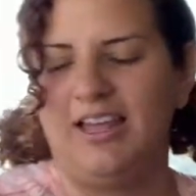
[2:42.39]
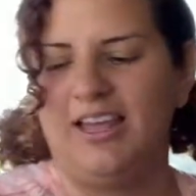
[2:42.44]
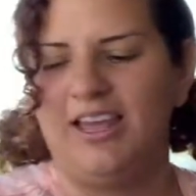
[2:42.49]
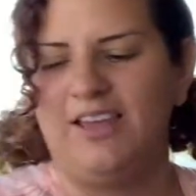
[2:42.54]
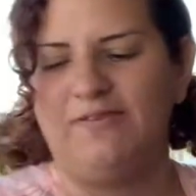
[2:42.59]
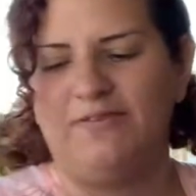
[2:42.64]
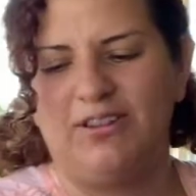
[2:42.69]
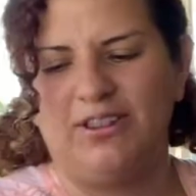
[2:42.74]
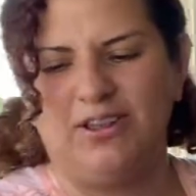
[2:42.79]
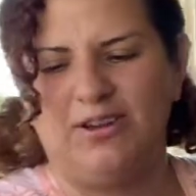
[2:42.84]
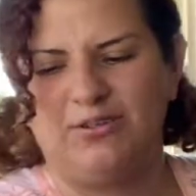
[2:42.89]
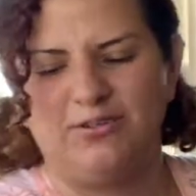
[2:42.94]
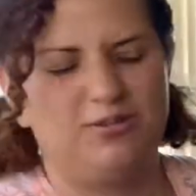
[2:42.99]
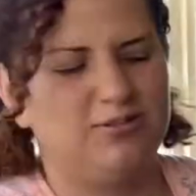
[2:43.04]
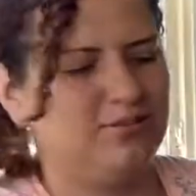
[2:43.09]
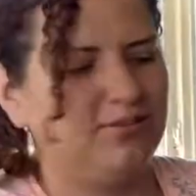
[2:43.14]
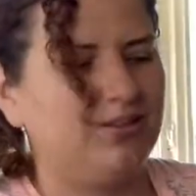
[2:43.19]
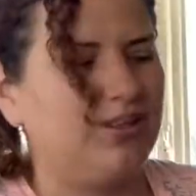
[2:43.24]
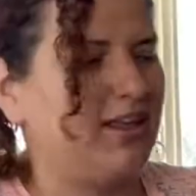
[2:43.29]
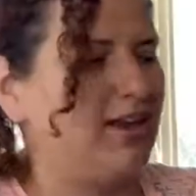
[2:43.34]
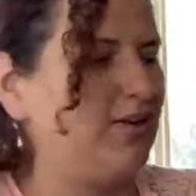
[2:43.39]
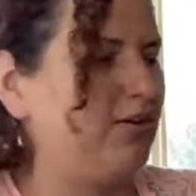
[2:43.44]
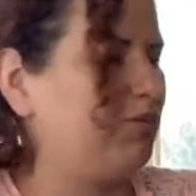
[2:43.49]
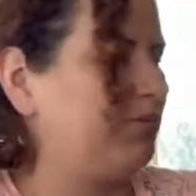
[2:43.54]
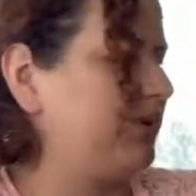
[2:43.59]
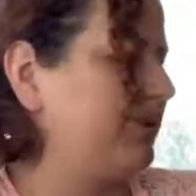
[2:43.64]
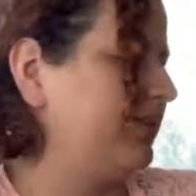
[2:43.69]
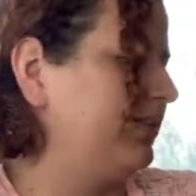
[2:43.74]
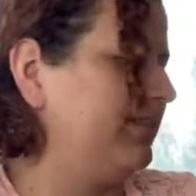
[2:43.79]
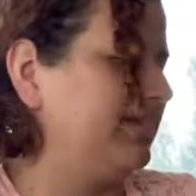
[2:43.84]
even though they don't
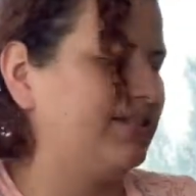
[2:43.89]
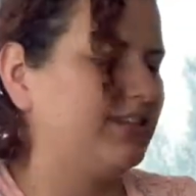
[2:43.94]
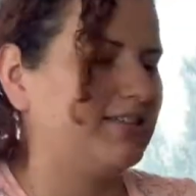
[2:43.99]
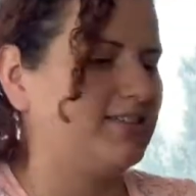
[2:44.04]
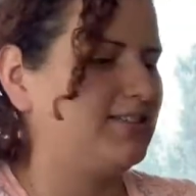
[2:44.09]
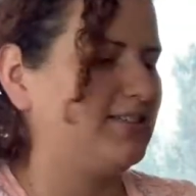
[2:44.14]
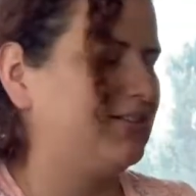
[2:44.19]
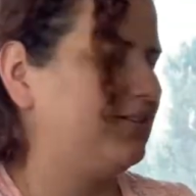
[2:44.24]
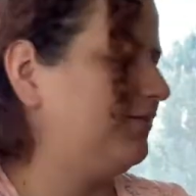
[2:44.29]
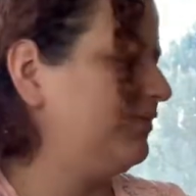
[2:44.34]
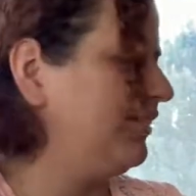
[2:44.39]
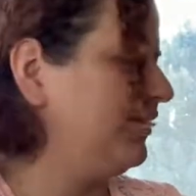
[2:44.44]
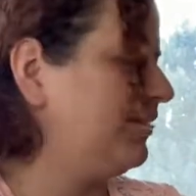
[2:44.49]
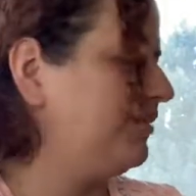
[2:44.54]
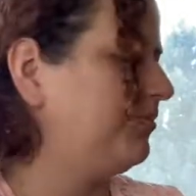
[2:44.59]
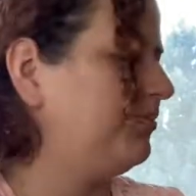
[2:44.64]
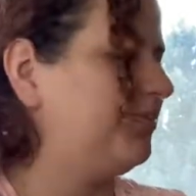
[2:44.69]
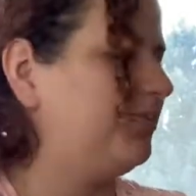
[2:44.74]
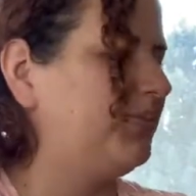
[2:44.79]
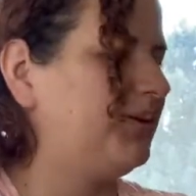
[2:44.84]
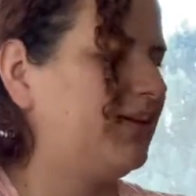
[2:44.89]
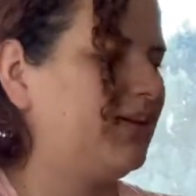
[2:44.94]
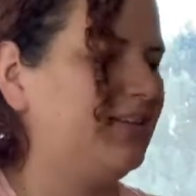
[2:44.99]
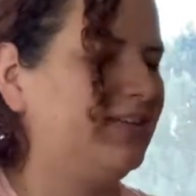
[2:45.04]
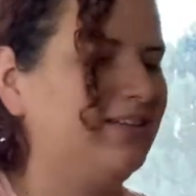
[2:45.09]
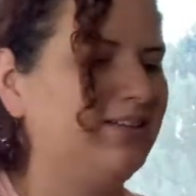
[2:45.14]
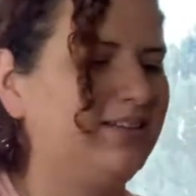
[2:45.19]
mind like the stevia. But